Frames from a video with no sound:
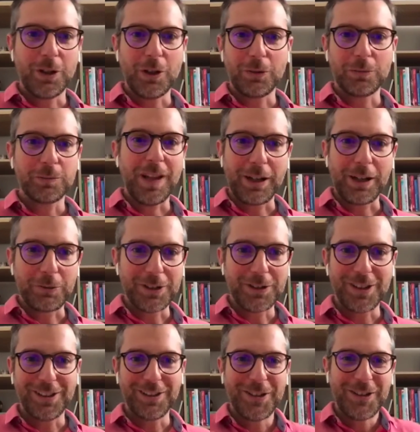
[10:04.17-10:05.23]
language,
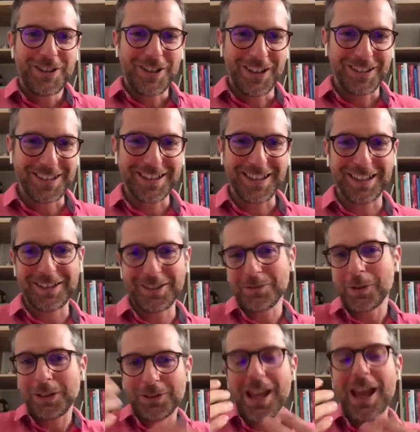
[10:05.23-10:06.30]
and you don't understand it,
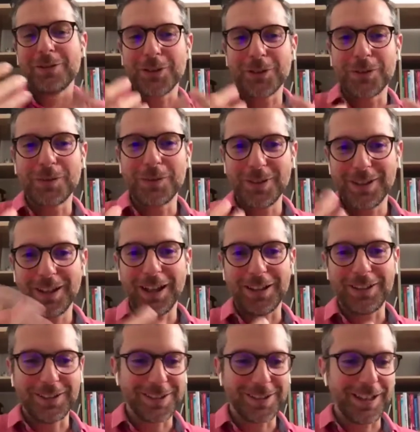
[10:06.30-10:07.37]
well, we have to kind of
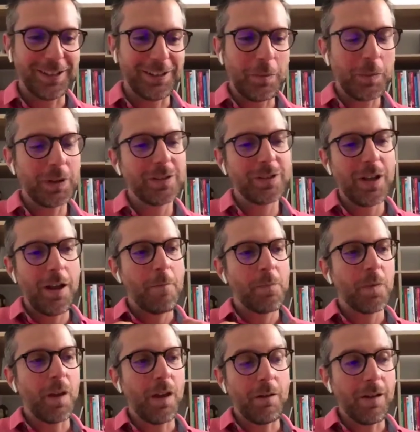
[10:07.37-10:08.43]
understand it. But
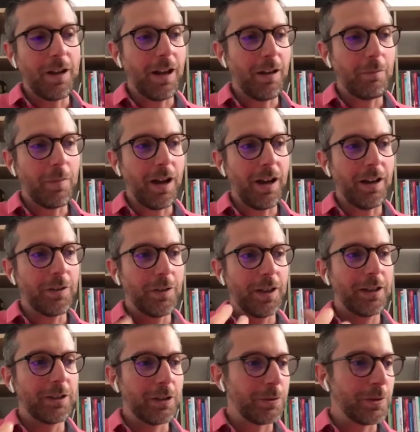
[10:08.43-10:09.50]
I think
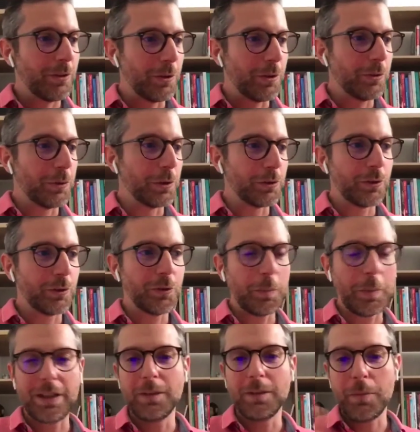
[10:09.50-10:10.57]
it's always useful to
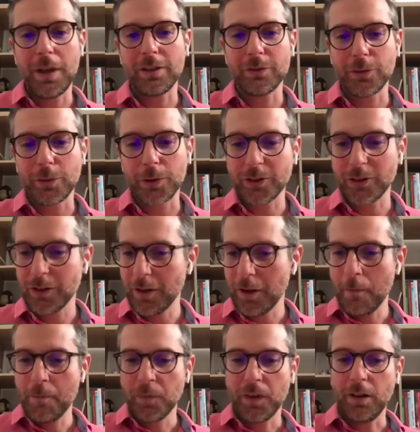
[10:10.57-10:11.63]
speak in metaphors,
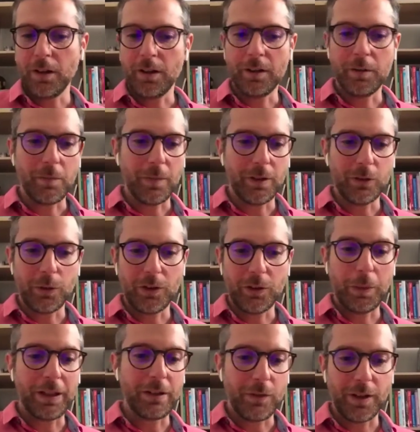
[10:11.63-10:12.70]
to
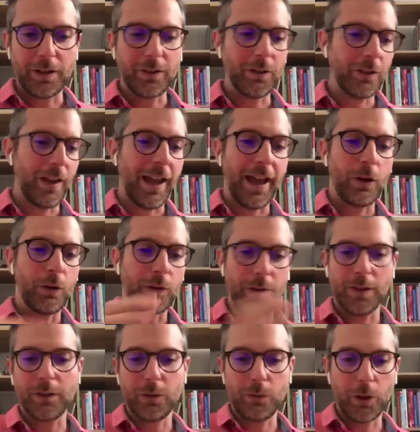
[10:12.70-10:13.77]
explain things, how
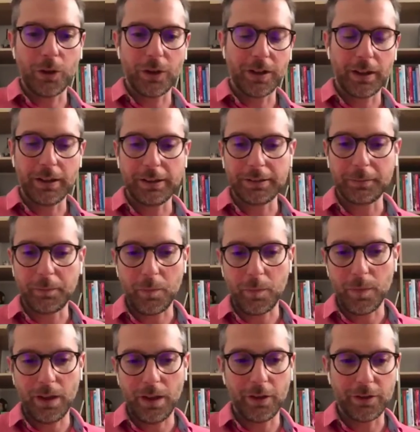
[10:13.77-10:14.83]
things work on
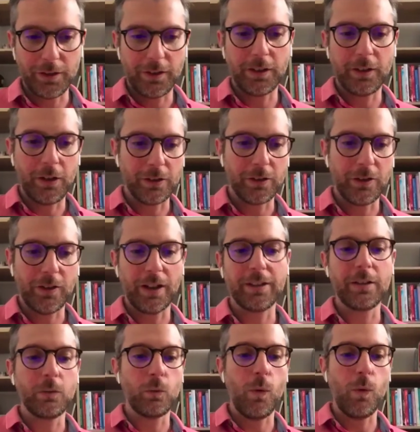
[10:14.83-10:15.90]
the technology side,
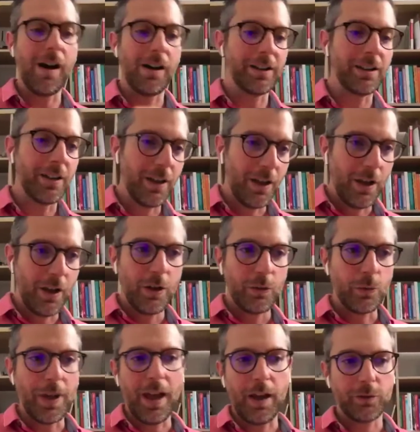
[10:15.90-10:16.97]
and why
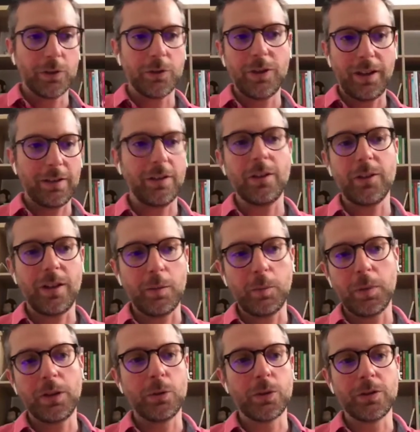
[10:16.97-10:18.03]
we have to take this step
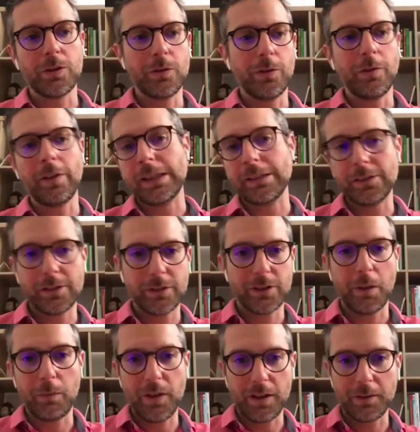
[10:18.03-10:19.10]
in order to fulfill something.